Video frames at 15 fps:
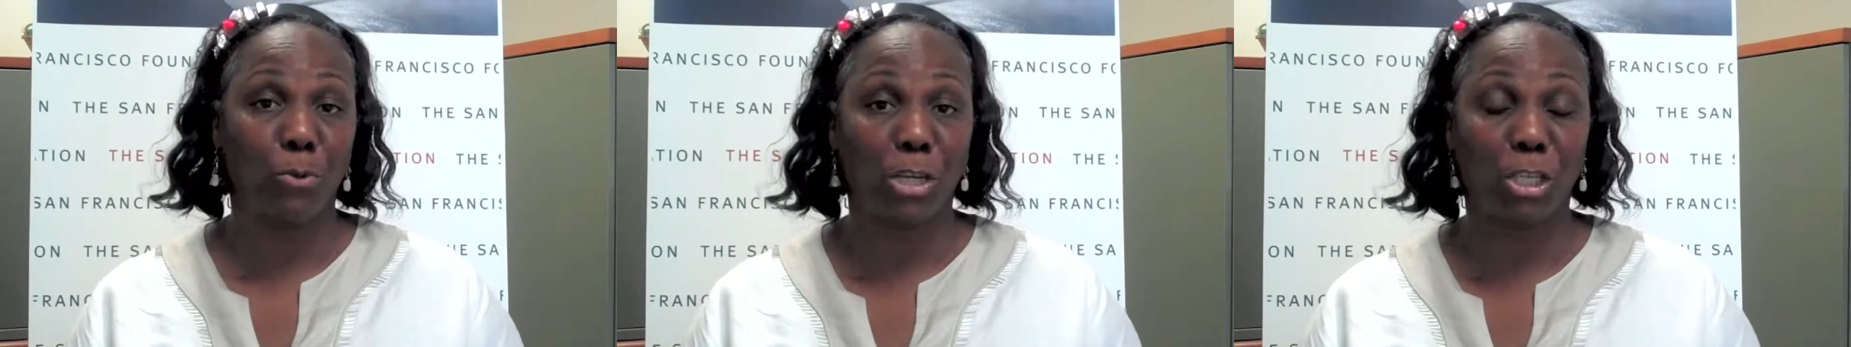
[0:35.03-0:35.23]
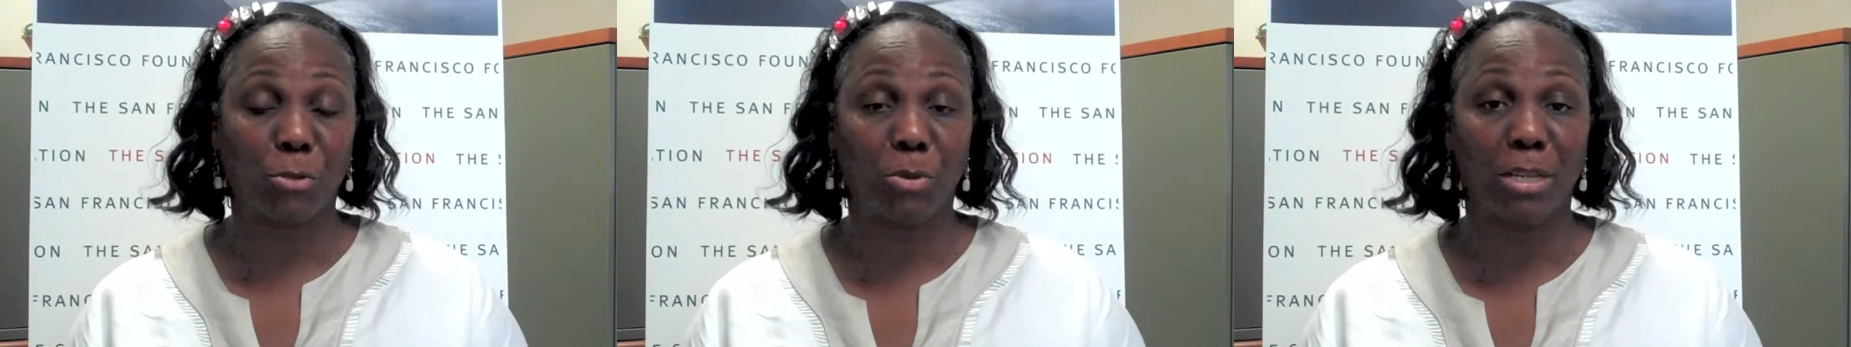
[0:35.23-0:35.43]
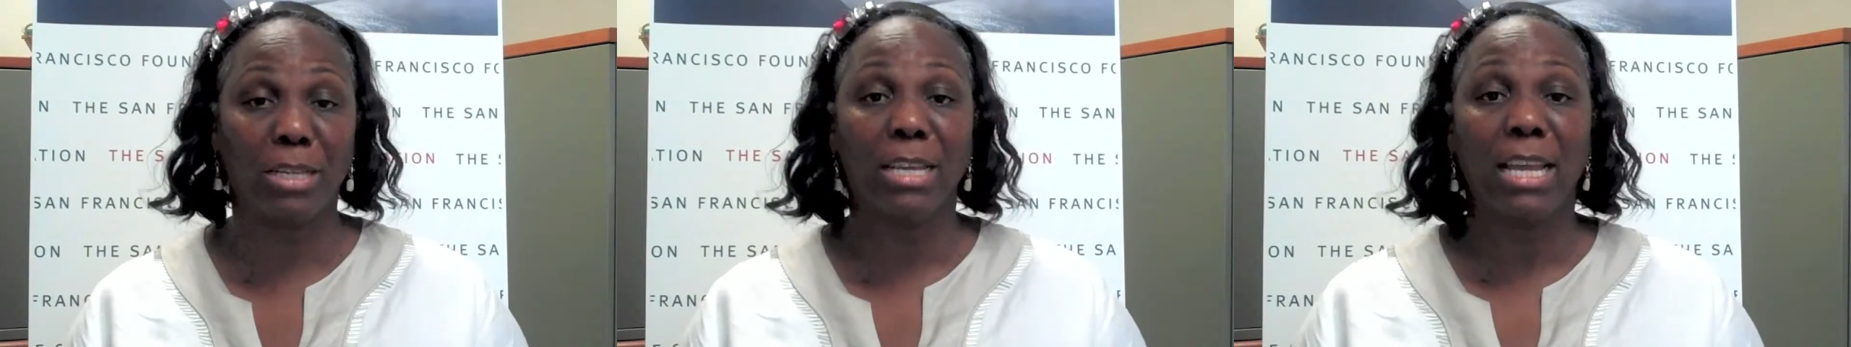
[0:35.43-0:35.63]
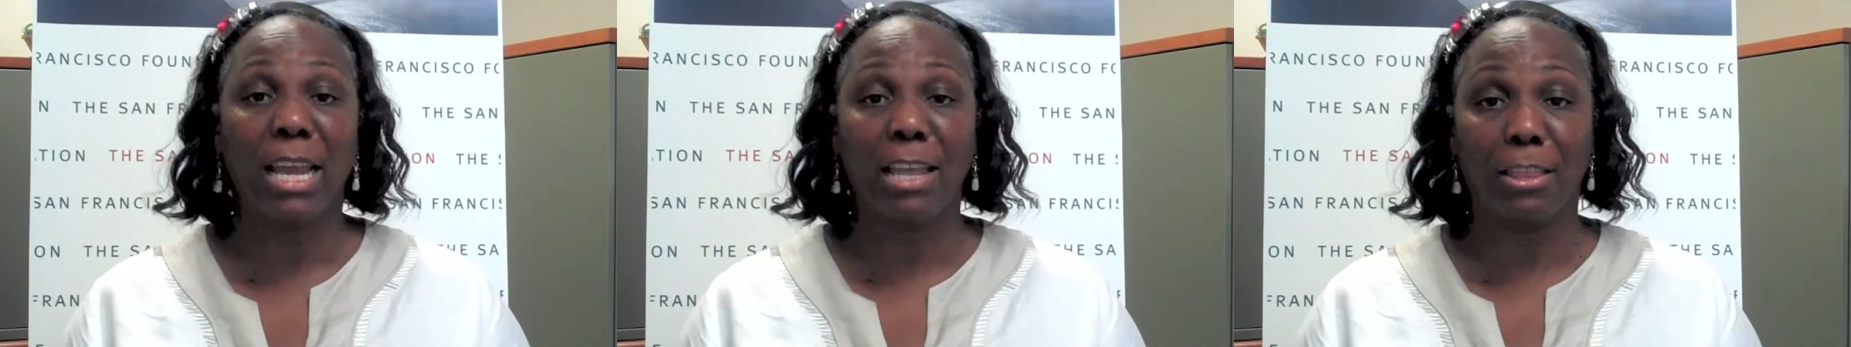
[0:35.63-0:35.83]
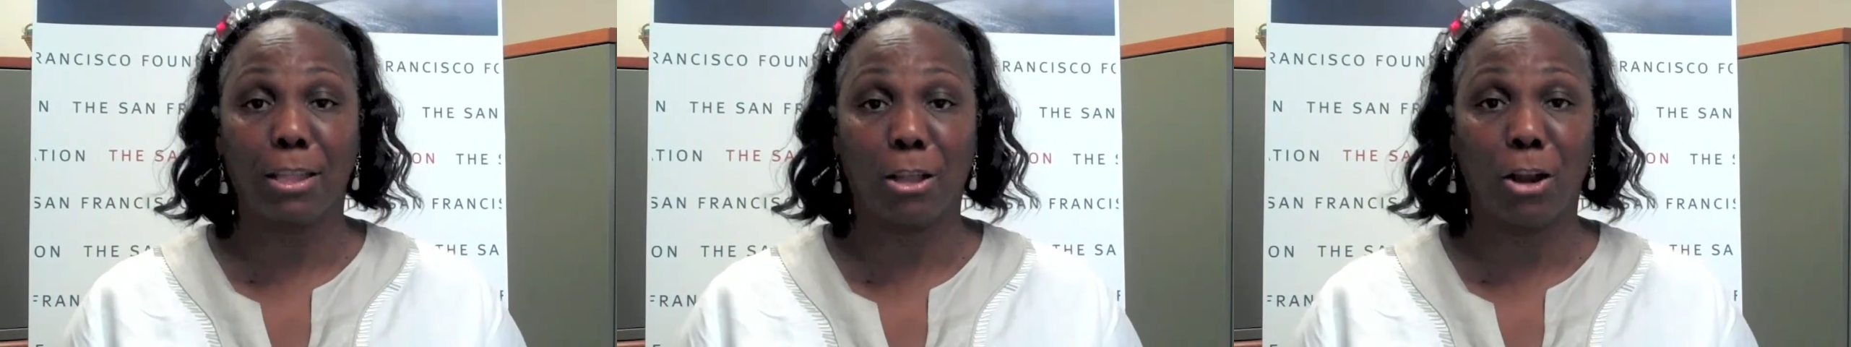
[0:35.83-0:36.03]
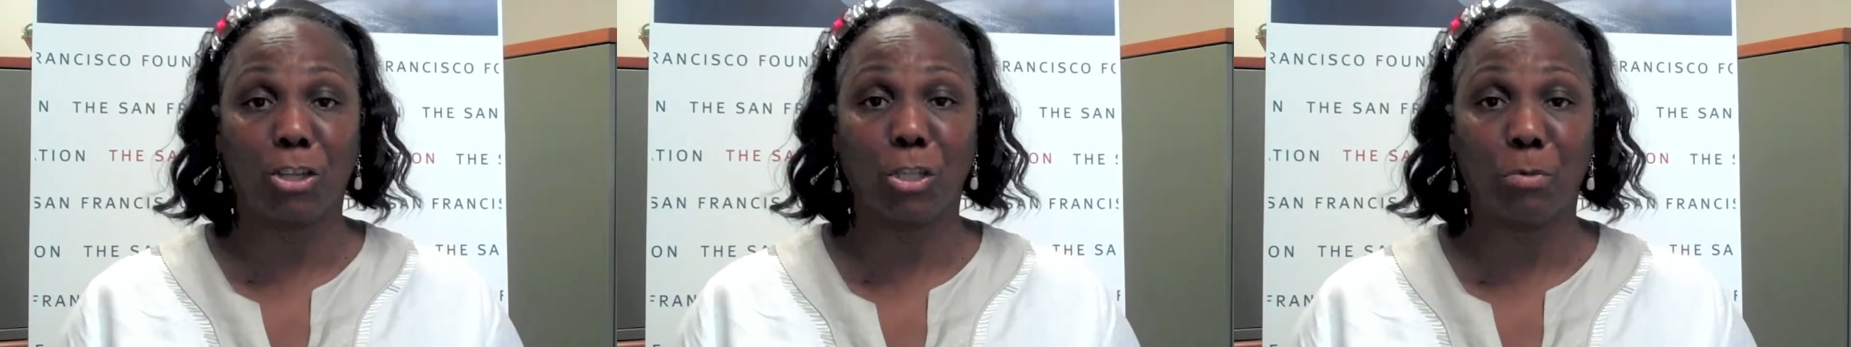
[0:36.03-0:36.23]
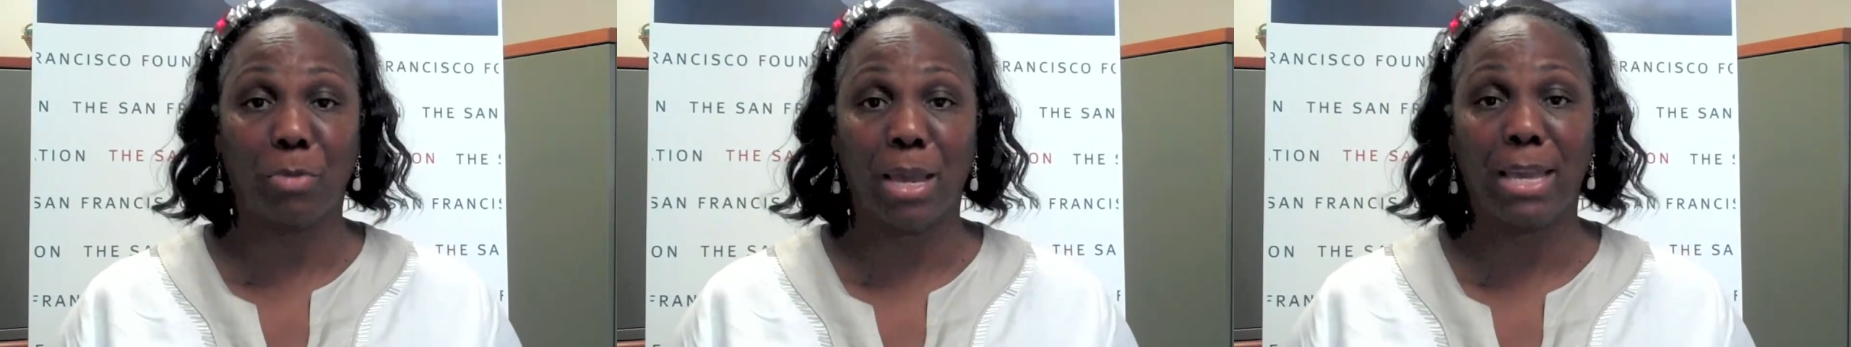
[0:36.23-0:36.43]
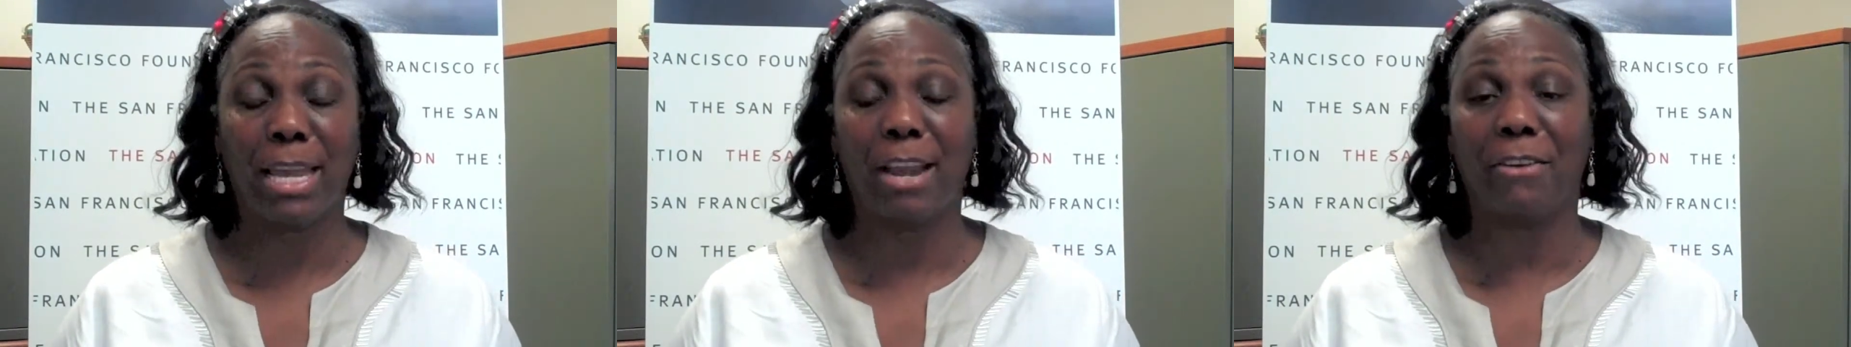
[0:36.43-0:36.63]
Richmond, and the larger
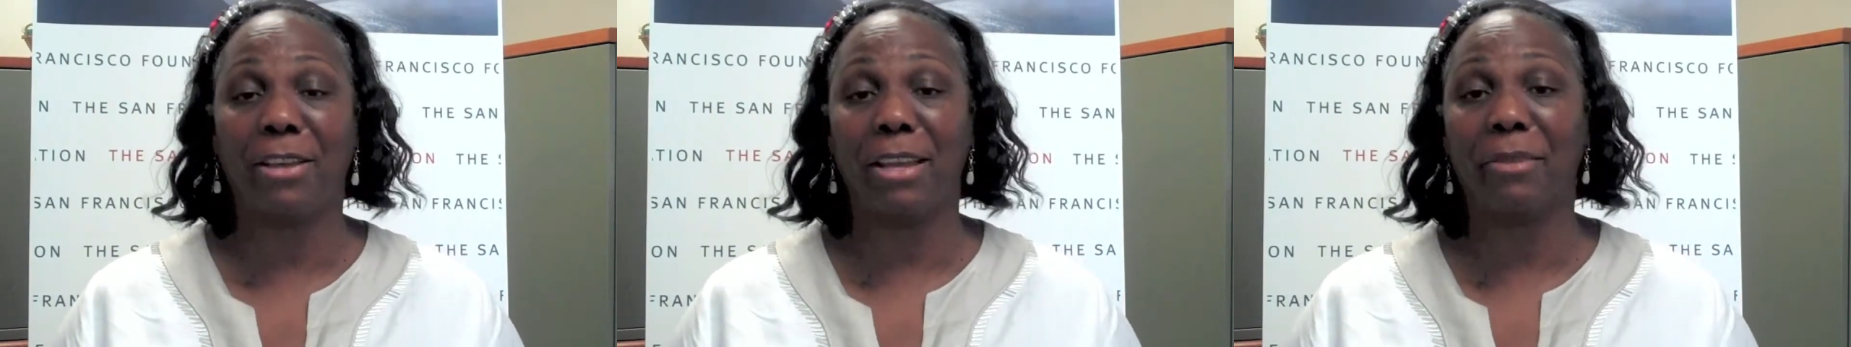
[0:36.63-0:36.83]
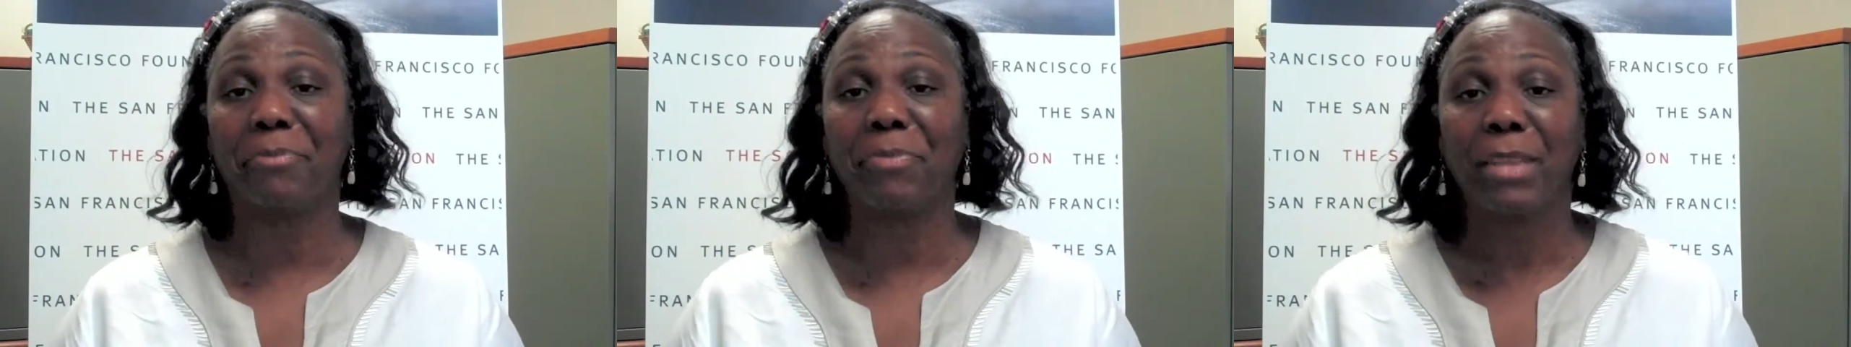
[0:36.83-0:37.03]
Bay Area.